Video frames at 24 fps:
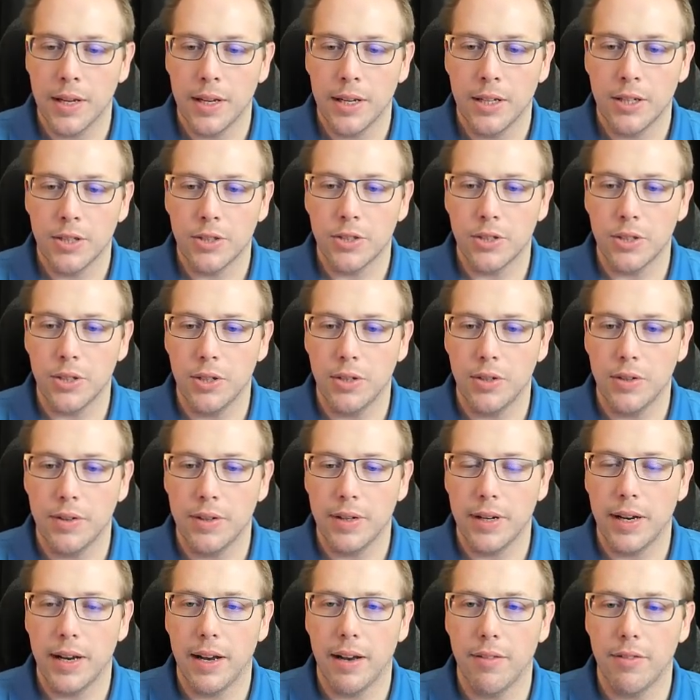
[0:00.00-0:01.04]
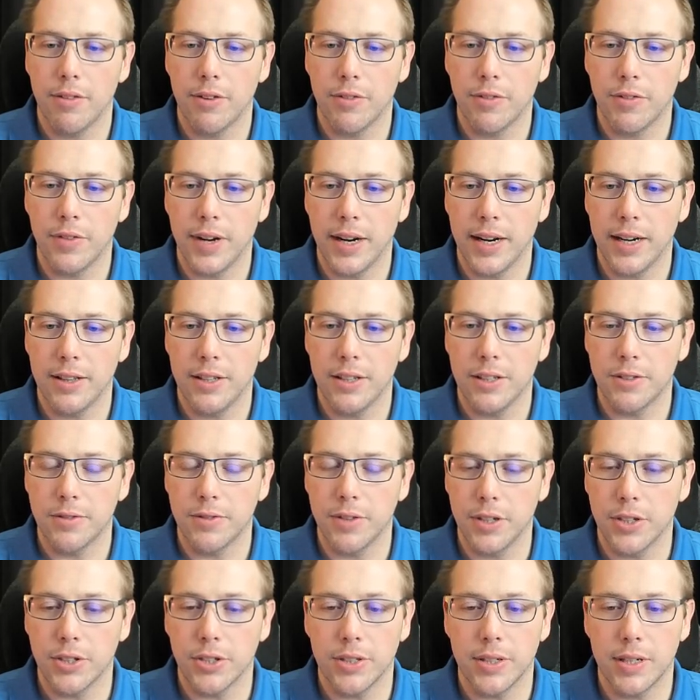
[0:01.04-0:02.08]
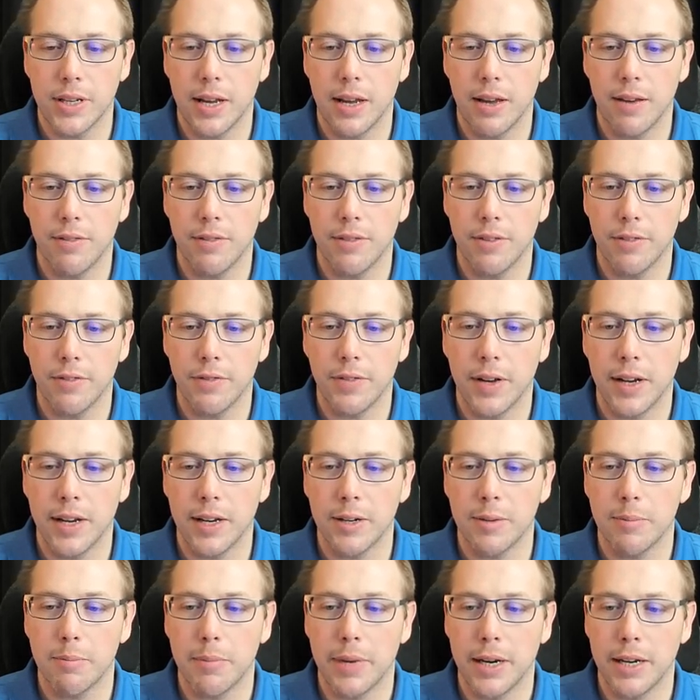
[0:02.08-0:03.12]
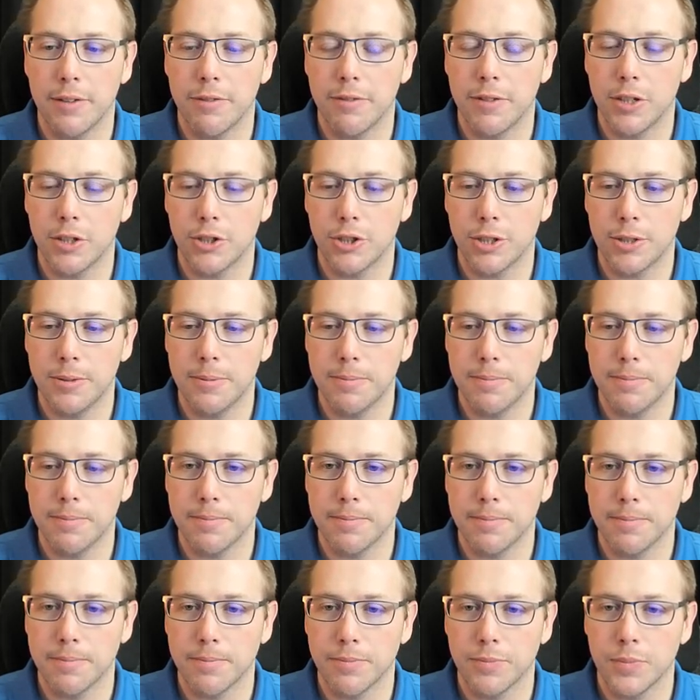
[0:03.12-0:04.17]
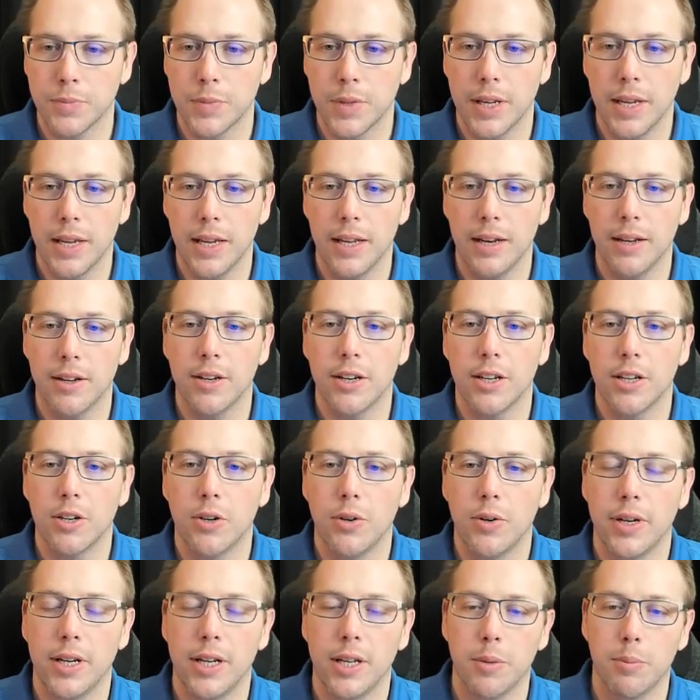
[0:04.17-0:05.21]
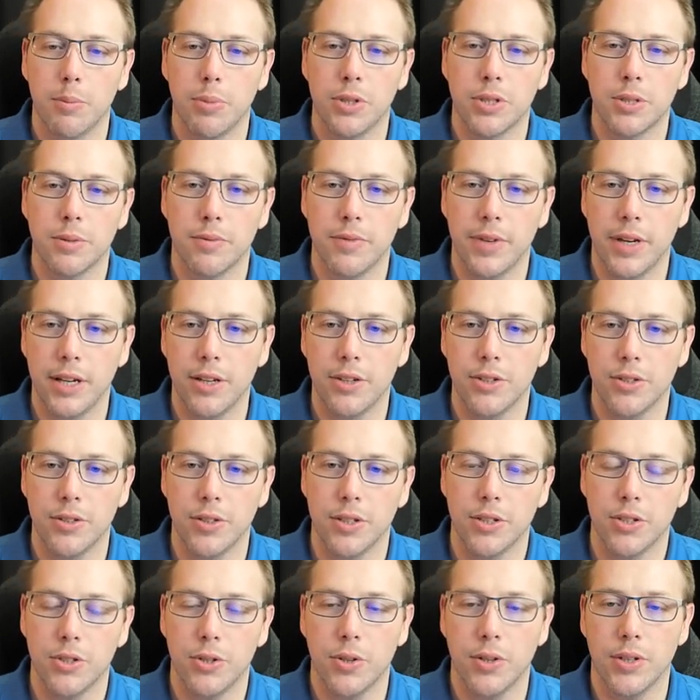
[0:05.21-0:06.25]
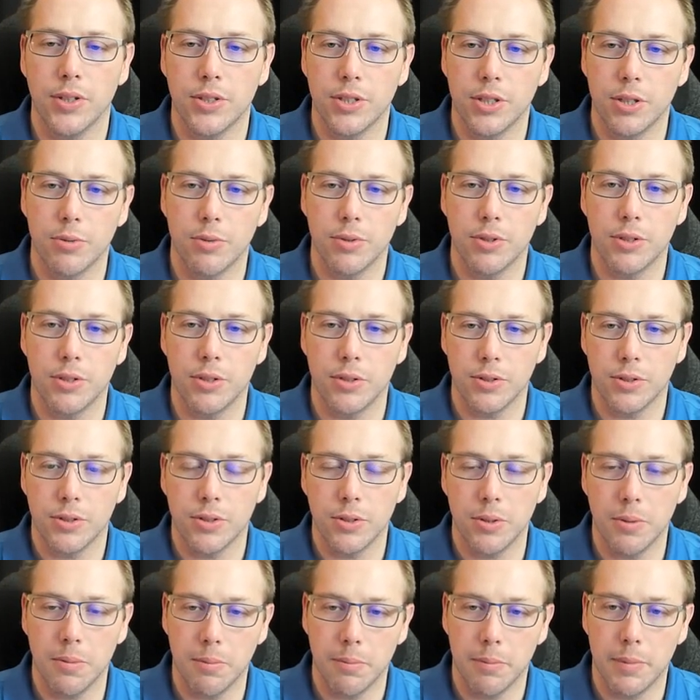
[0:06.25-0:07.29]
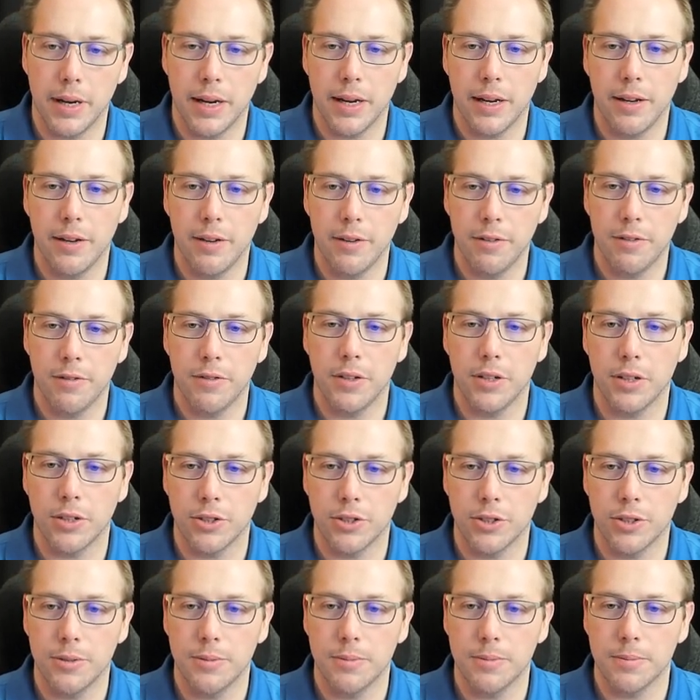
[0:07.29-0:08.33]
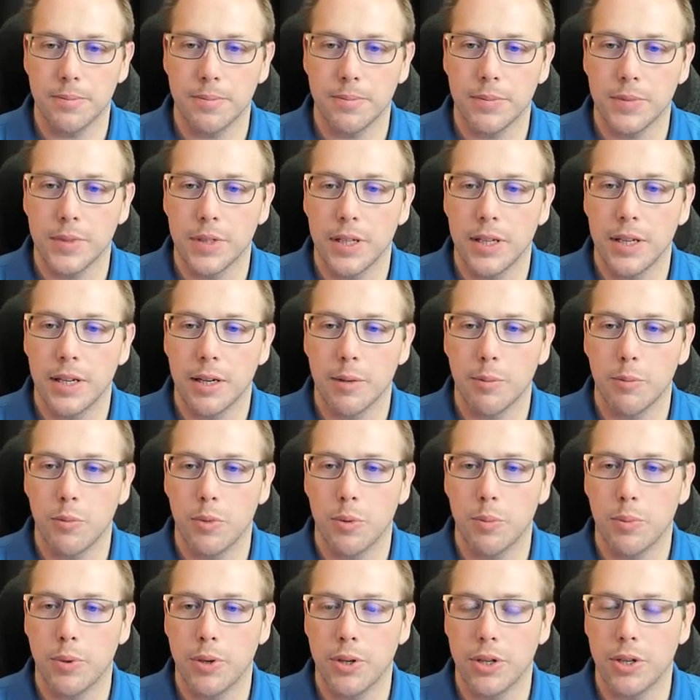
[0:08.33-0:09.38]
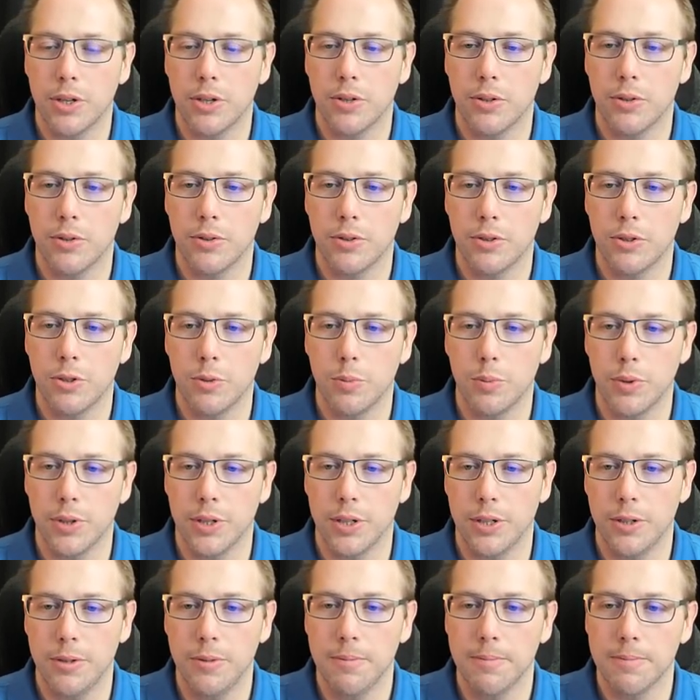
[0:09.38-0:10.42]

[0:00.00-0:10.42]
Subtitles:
So I've defined these functions. I've defined my function, and I'm going to go ahead and put some values in there so you can see the results. So my function 1.0, 2.0,